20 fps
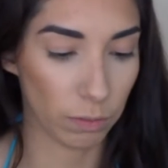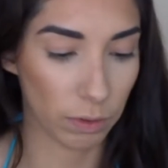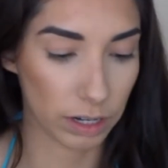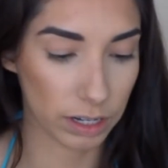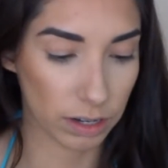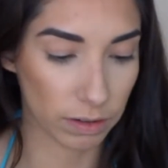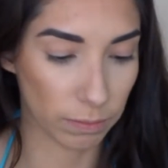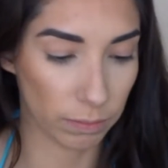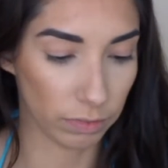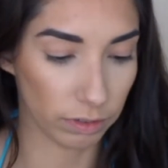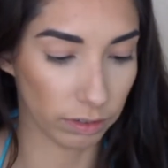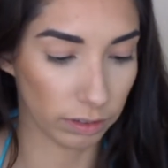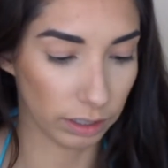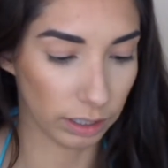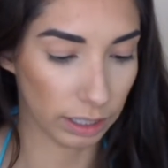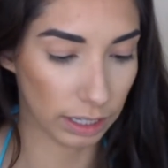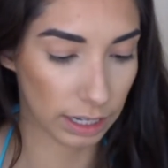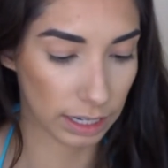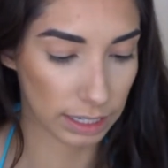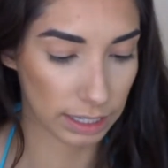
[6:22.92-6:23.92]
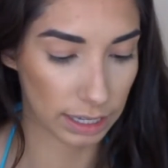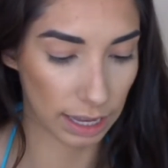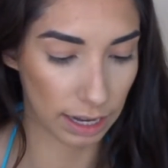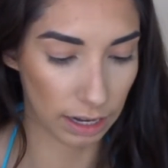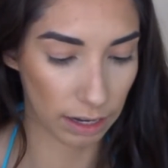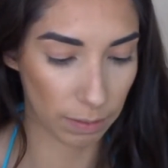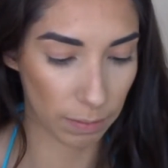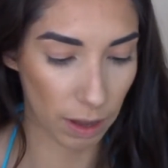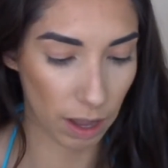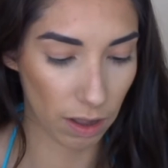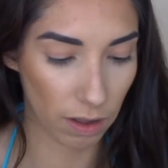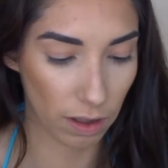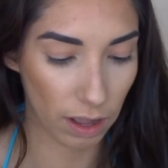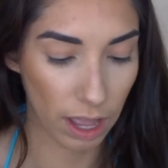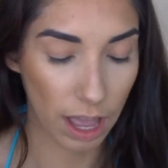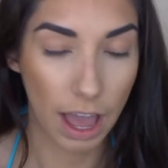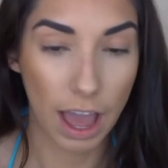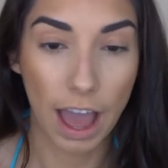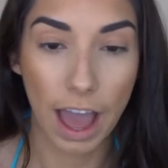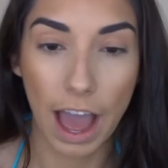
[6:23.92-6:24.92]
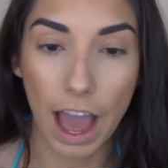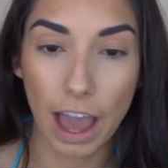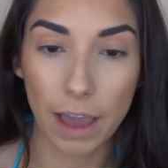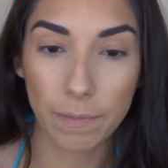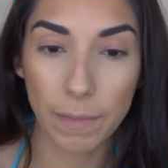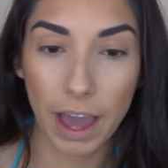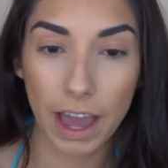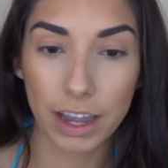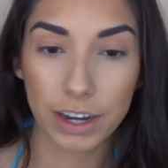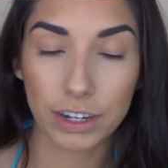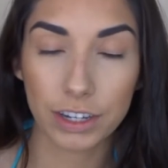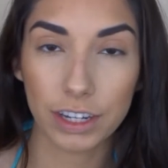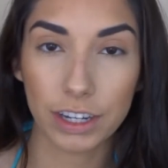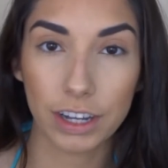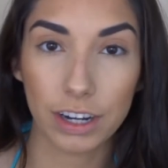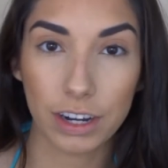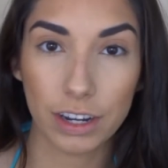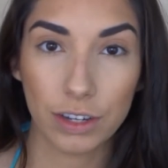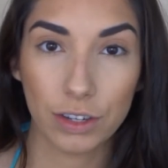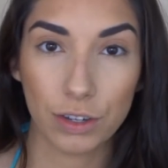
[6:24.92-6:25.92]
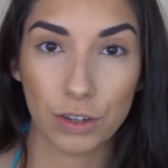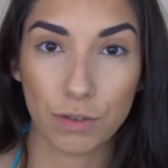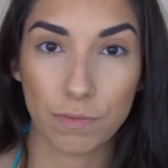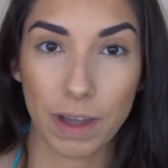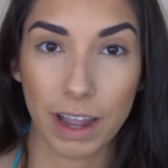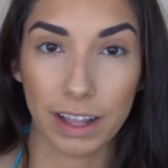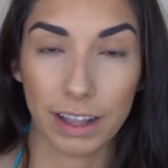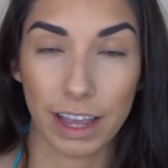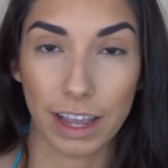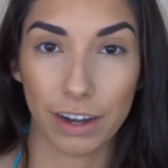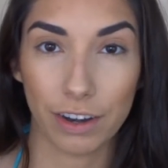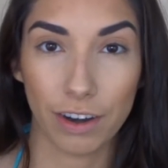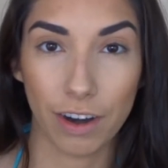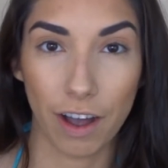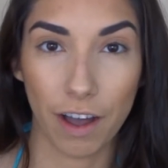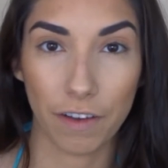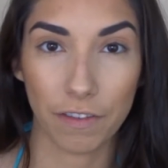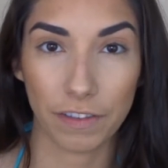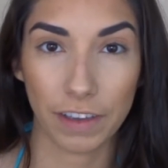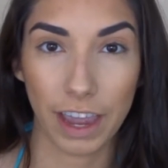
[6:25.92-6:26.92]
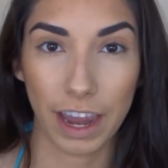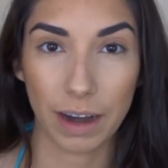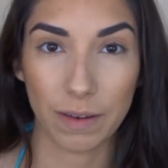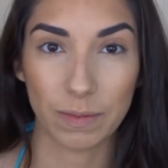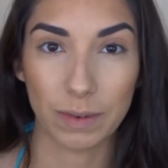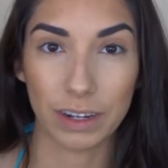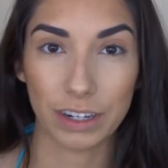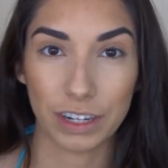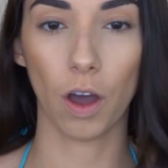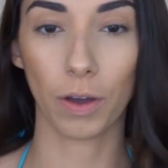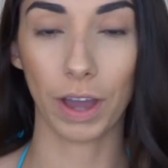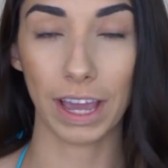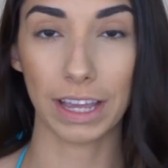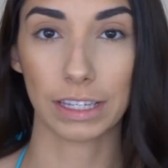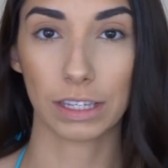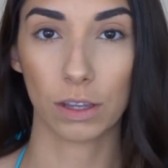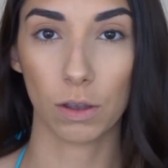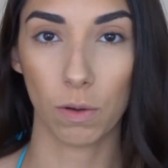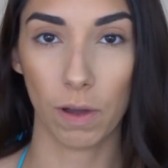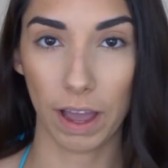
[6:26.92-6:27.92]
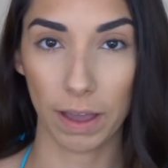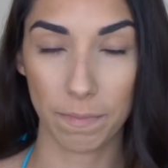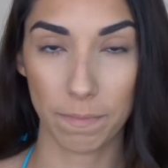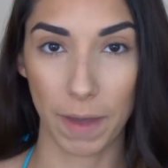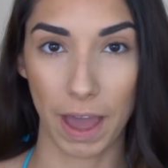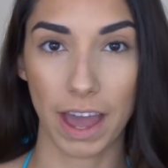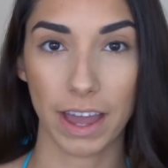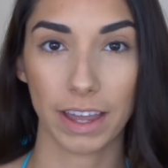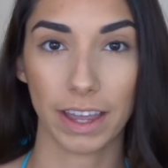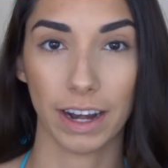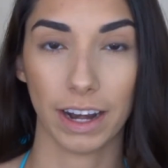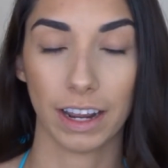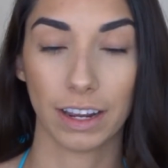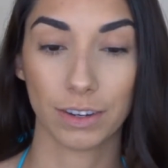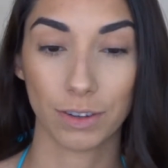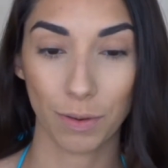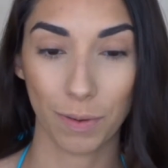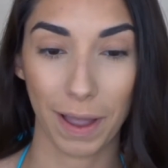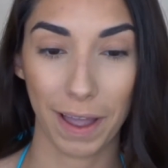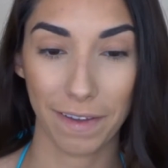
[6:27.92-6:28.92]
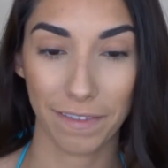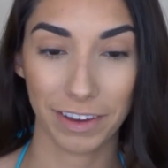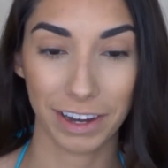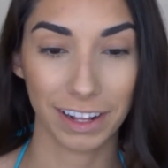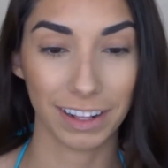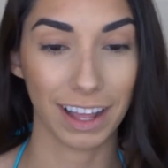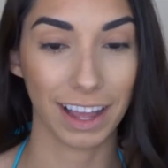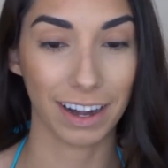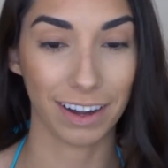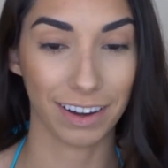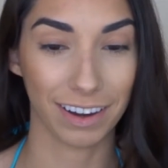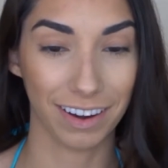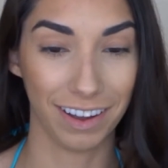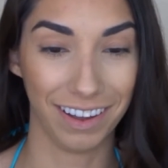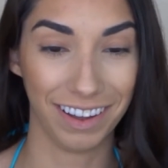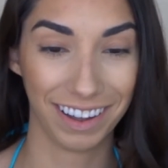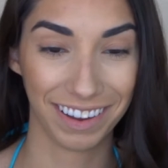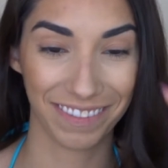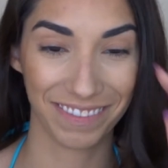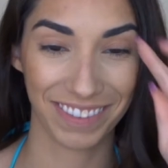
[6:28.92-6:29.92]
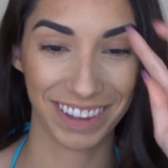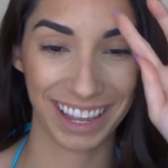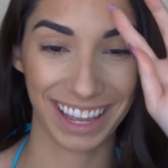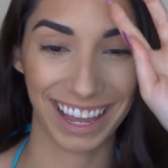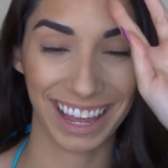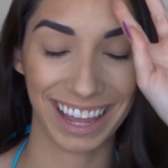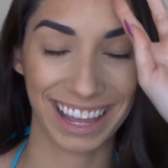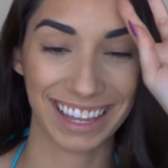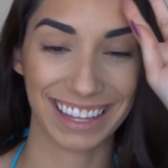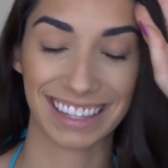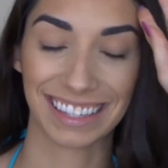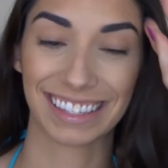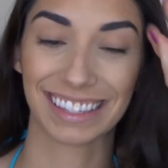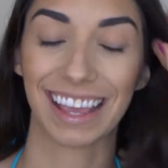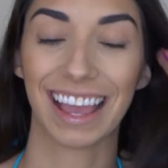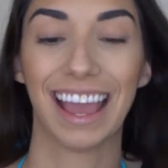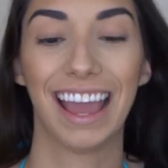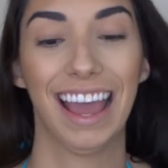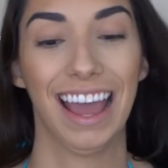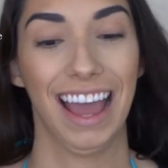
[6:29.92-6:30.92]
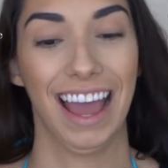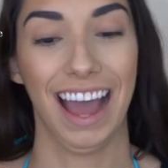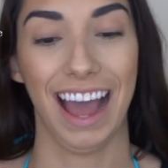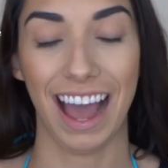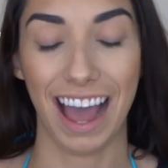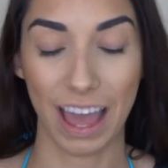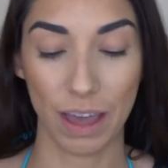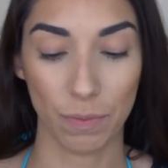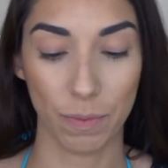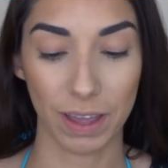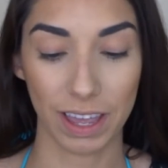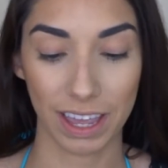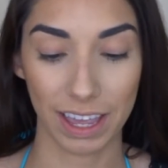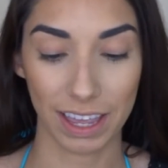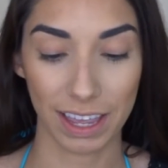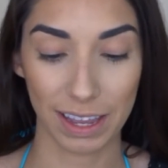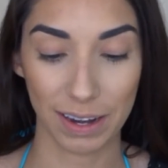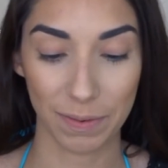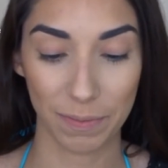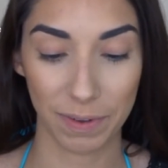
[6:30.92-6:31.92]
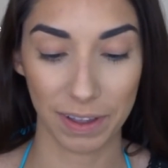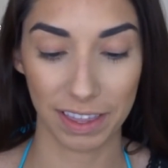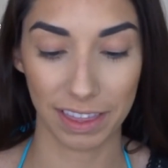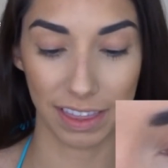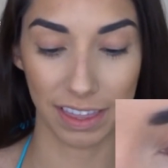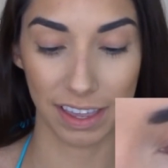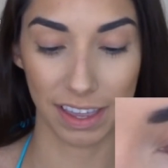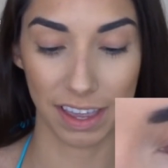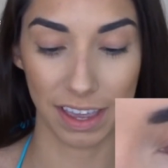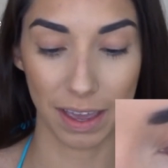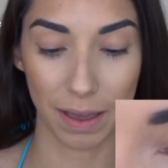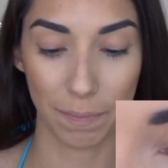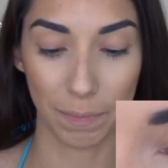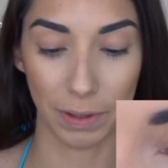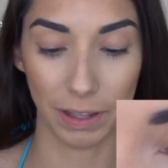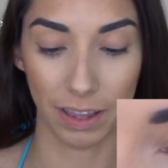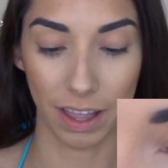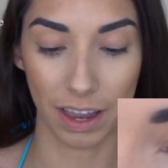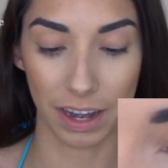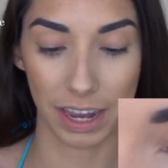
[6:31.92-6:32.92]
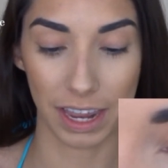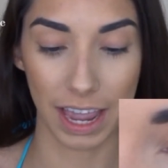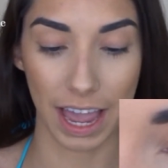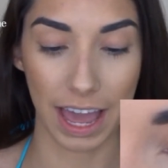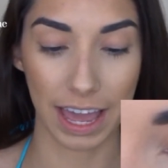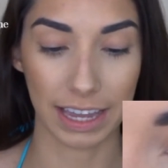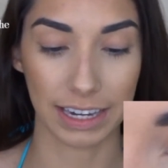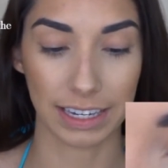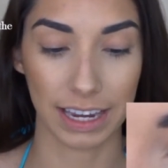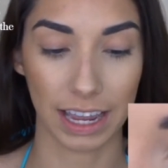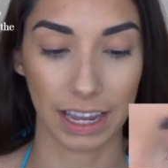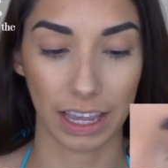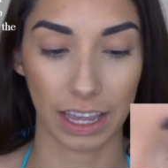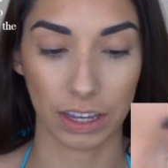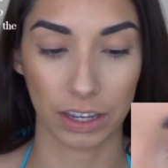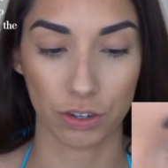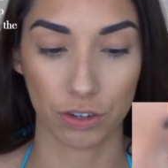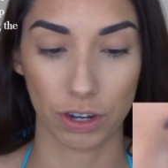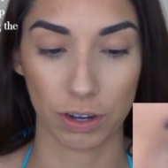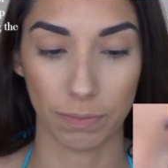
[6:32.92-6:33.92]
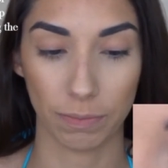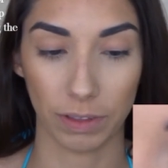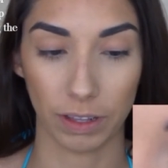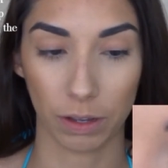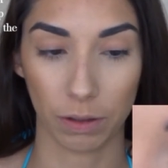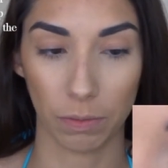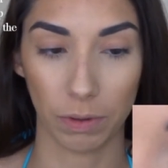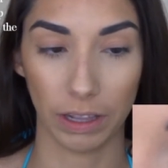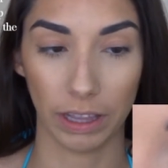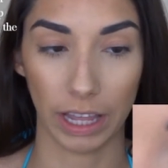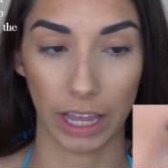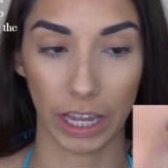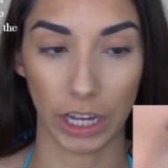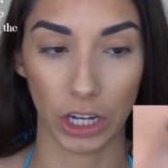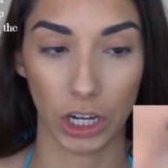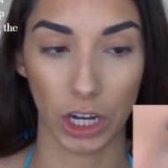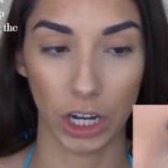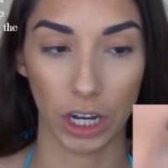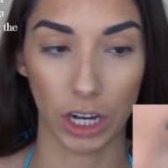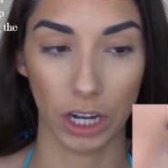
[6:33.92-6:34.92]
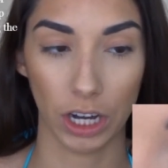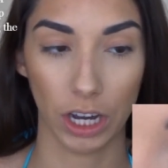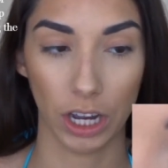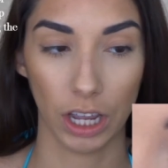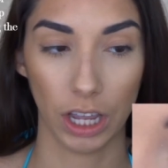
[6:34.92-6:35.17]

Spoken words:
which I'm really excited about. I'm actually going to do my liner off camera. Okay, so I'm back and I don't have any liner on because I went in with the Milani Extreme Liquid Liner,